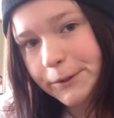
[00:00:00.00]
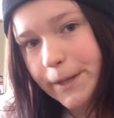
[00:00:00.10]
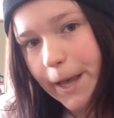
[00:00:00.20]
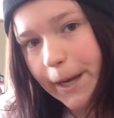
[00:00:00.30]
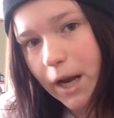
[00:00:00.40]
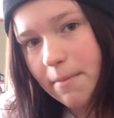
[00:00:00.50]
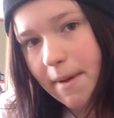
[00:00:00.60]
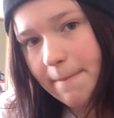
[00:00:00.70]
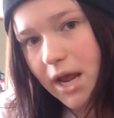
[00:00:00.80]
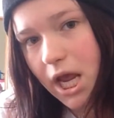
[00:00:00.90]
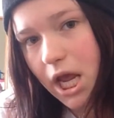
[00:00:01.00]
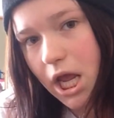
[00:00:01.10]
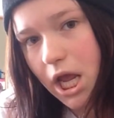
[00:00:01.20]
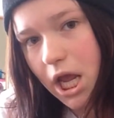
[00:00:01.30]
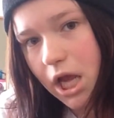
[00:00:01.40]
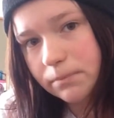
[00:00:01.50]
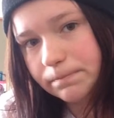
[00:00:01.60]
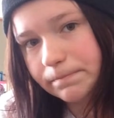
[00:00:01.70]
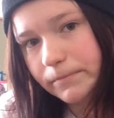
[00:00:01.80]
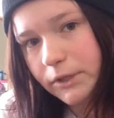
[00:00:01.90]
that could have been me.
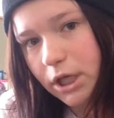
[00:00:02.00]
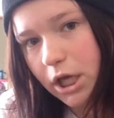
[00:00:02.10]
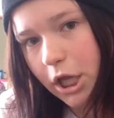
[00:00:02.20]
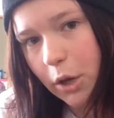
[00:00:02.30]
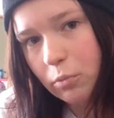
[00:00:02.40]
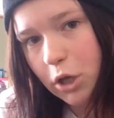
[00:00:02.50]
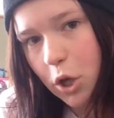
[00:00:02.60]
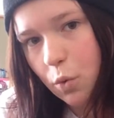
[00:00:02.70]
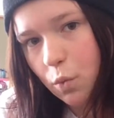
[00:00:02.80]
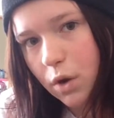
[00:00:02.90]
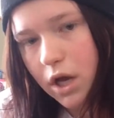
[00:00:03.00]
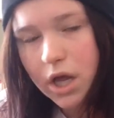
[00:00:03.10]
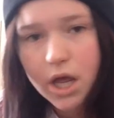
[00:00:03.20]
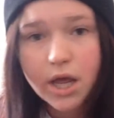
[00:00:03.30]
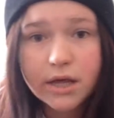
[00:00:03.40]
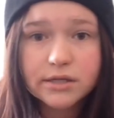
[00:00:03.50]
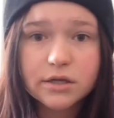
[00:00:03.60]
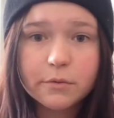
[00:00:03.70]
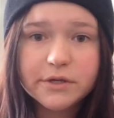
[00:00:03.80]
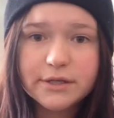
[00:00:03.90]
YOLO.
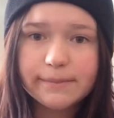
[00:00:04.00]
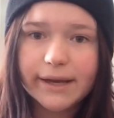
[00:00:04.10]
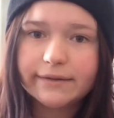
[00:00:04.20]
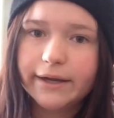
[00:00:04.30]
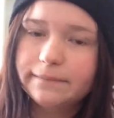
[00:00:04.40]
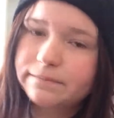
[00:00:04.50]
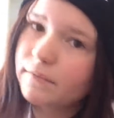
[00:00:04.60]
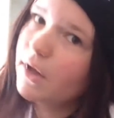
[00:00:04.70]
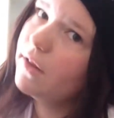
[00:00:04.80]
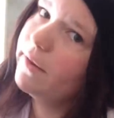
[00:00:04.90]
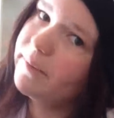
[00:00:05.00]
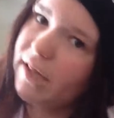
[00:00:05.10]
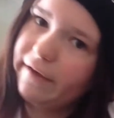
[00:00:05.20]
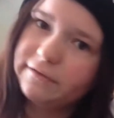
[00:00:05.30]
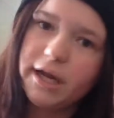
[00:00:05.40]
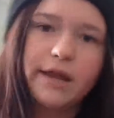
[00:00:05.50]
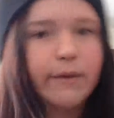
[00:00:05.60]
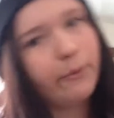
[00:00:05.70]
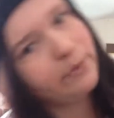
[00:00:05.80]
So we stood back there, and then we left, and then we